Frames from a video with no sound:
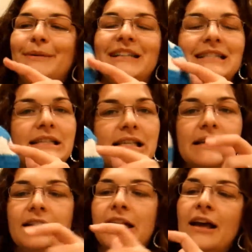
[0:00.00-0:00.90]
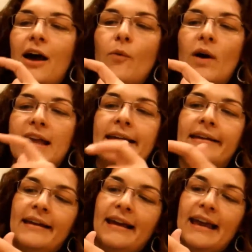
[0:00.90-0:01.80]
but it's a teal, a white,
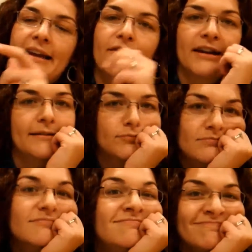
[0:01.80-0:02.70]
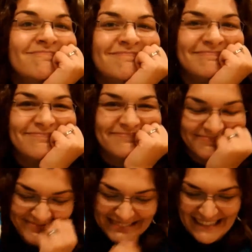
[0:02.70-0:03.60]
and a green.
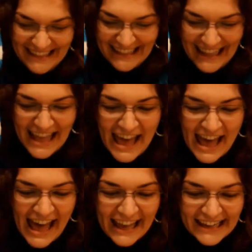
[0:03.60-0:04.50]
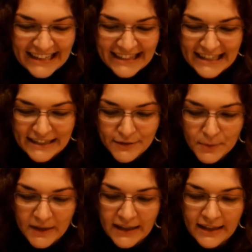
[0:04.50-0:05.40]
I knit this
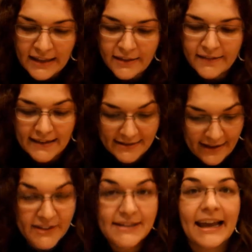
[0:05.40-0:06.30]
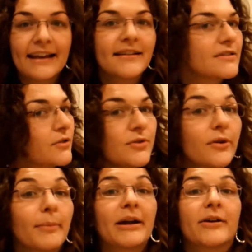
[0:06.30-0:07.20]
with size 7s again, because those
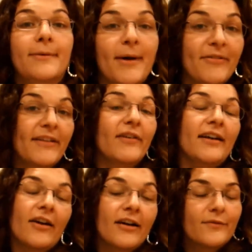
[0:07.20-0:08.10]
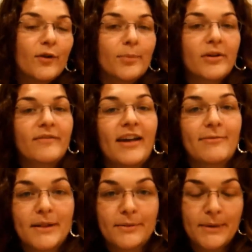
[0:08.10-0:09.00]
are apparently my favorite, on
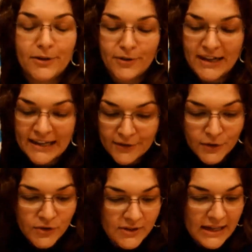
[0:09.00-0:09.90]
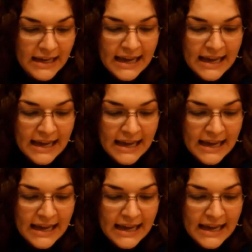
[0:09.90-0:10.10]
4.5 millimeter needles.